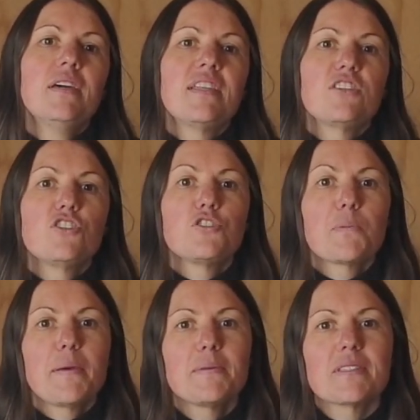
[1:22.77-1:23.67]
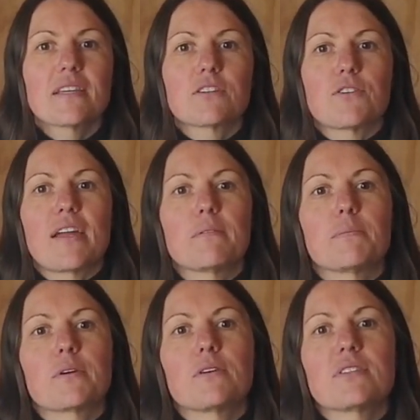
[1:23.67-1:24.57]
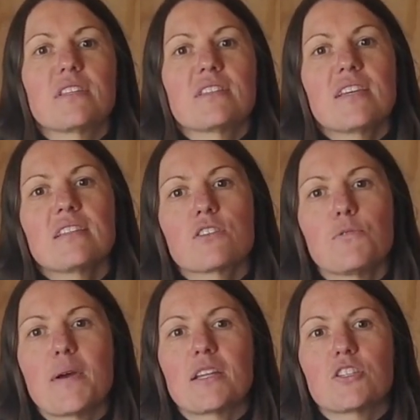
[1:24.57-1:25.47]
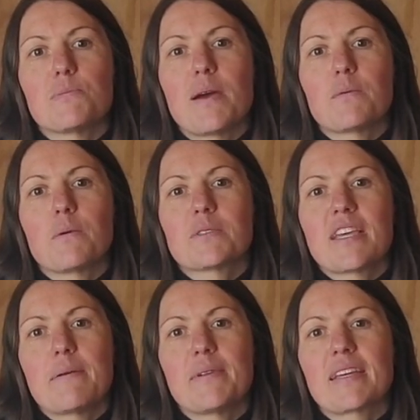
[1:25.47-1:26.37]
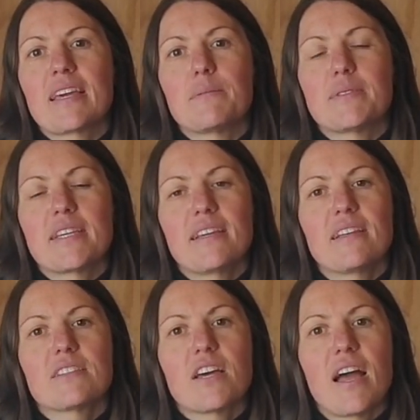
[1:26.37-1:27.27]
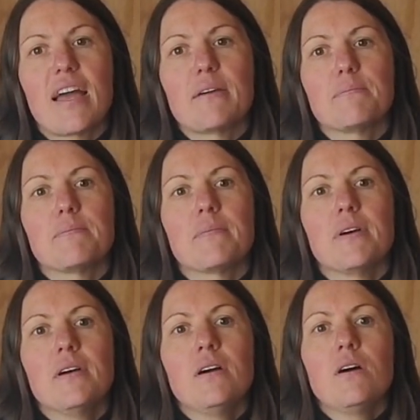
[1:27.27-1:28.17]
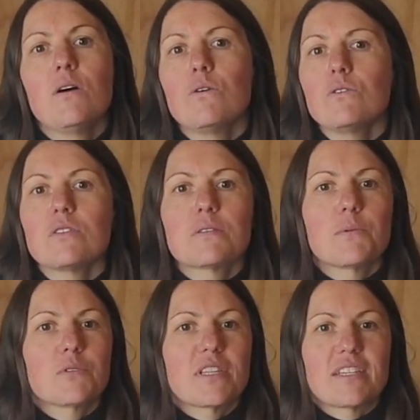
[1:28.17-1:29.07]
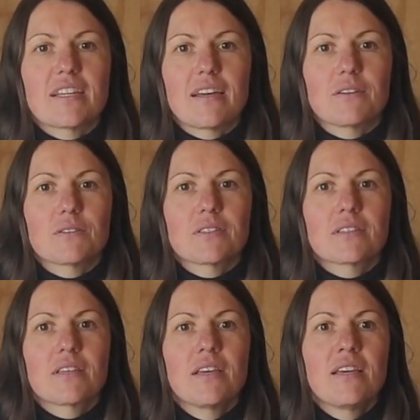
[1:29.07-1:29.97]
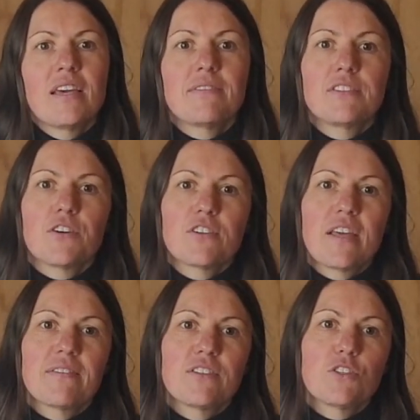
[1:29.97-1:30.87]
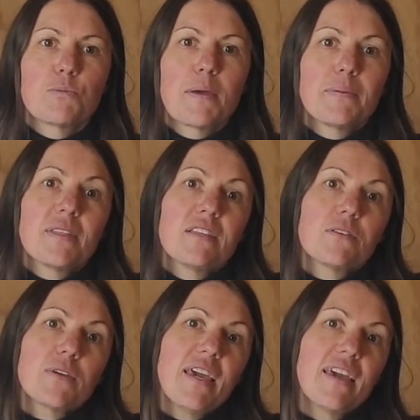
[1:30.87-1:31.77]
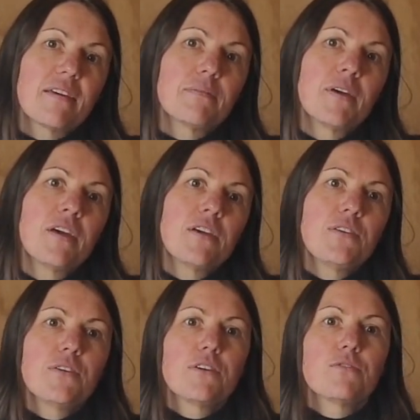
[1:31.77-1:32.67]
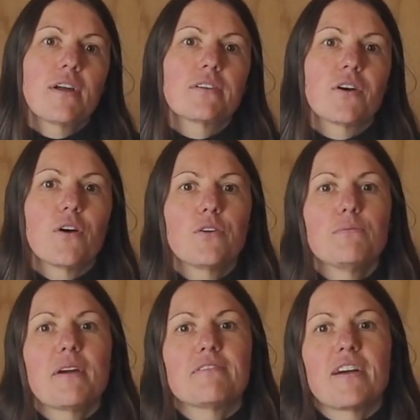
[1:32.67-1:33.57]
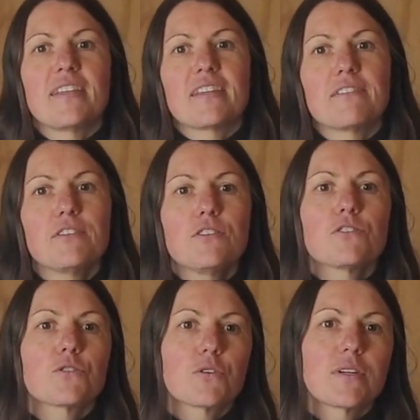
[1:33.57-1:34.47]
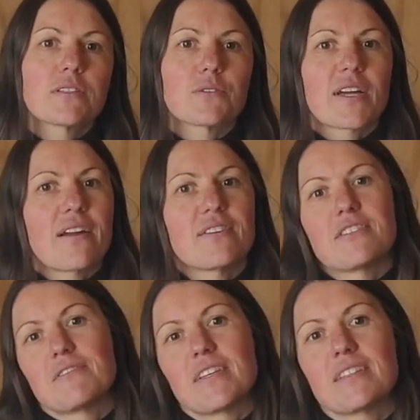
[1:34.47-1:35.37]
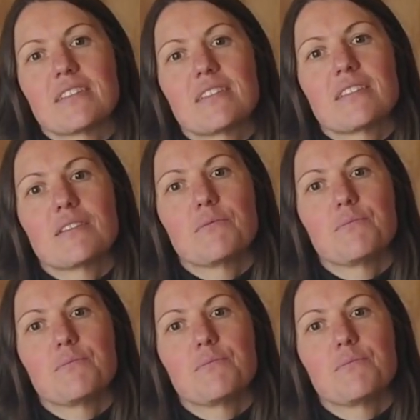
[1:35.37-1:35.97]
And newspapers are great because they say so much about what was happening at a particular time. All the small details. If you don't have a newspaper, that's okay. You can write your own by finding a few stories or current events.